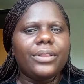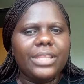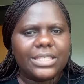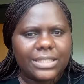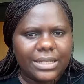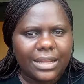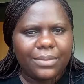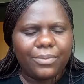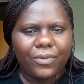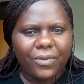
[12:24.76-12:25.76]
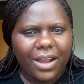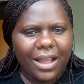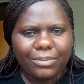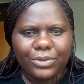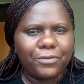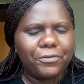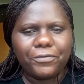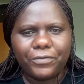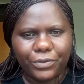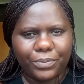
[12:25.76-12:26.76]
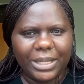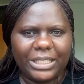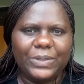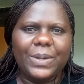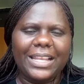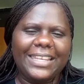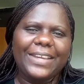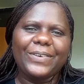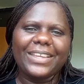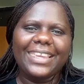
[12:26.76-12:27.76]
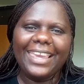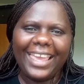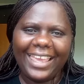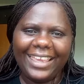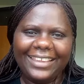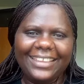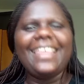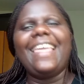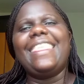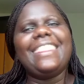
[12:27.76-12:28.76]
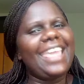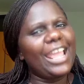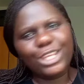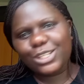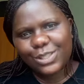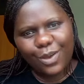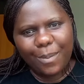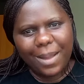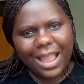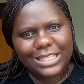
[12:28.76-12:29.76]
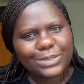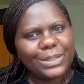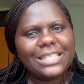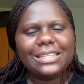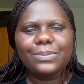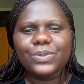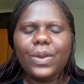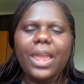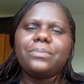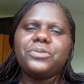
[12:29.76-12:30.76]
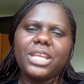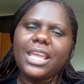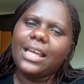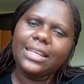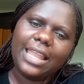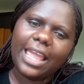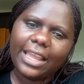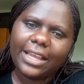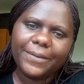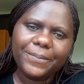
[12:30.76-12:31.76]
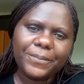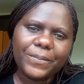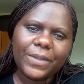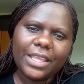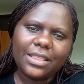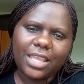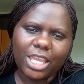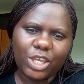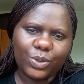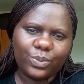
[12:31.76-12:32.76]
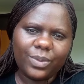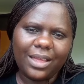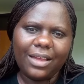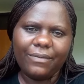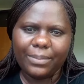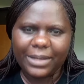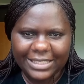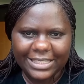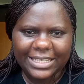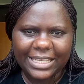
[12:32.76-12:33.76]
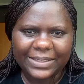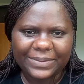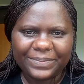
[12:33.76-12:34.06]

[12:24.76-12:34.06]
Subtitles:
This dream will come to fulfillment one day. Okay? Thank you so much. Please subscribe, share, and like. Thank you. Have a blessed day.